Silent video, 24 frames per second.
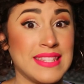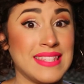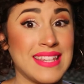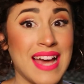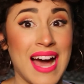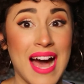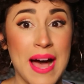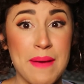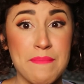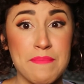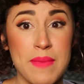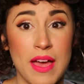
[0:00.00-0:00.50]

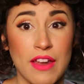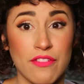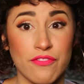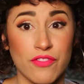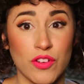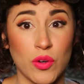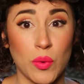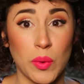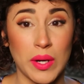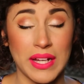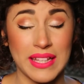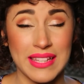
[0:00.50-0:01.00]
not meant
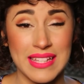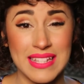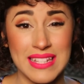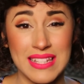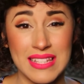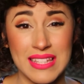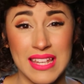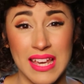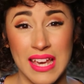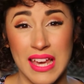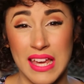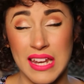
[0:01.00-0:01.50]
for oily
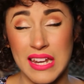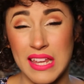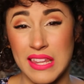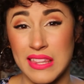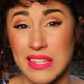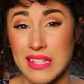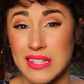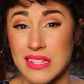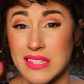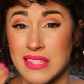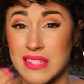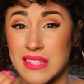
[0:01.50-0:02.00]
skin
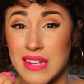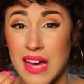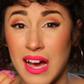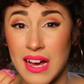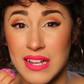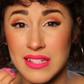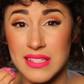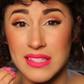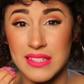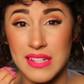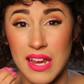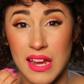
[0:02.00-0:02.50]
and that does
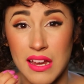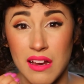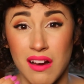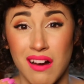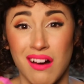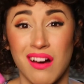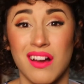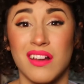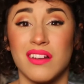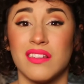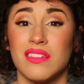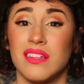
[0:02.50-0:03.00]
not stay
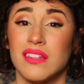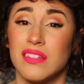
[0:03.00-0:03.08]
on,